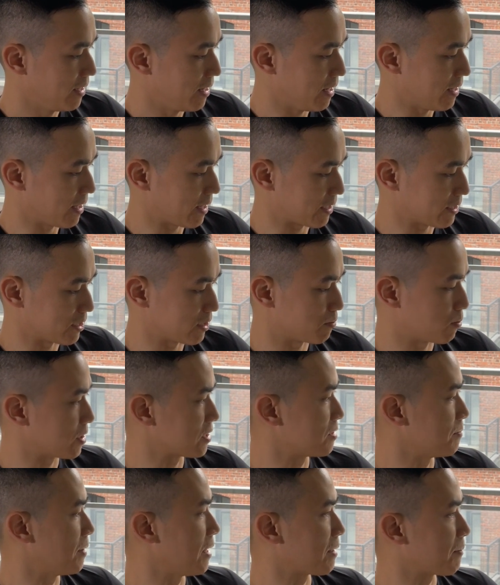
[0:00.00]
And I can just press
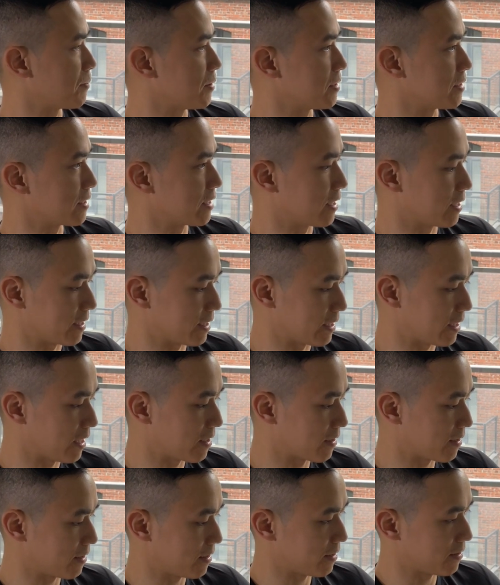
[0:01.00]
the back button and kind of get out
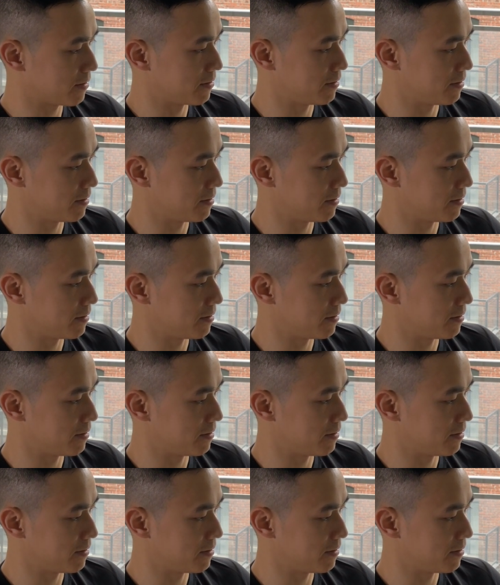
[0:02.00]
of there.